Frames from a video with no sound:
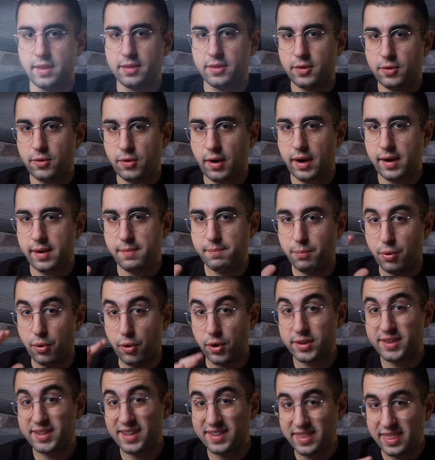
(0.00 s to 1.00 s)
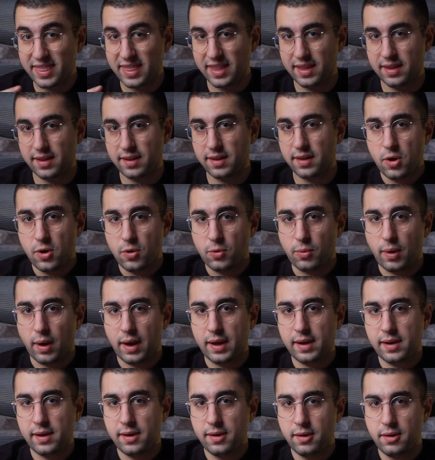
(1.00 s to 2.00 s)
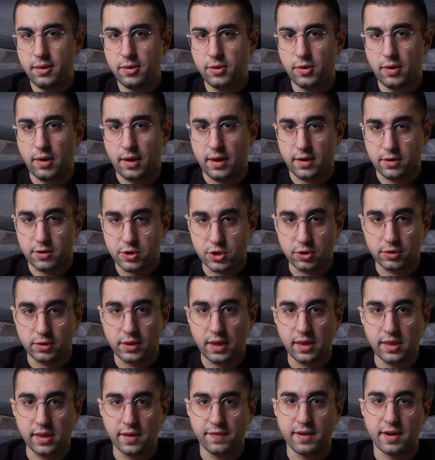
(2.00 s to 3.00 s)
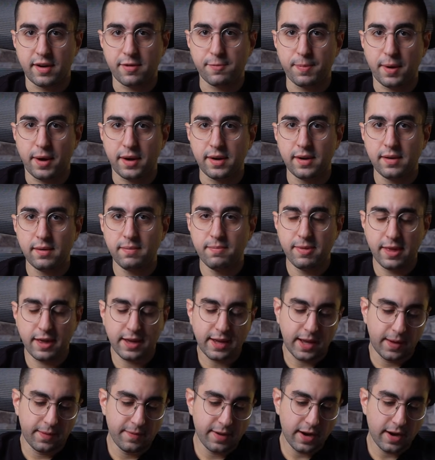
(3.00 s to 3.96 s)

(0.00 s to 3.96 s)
one important thing, while you are shooting the first panel, the camera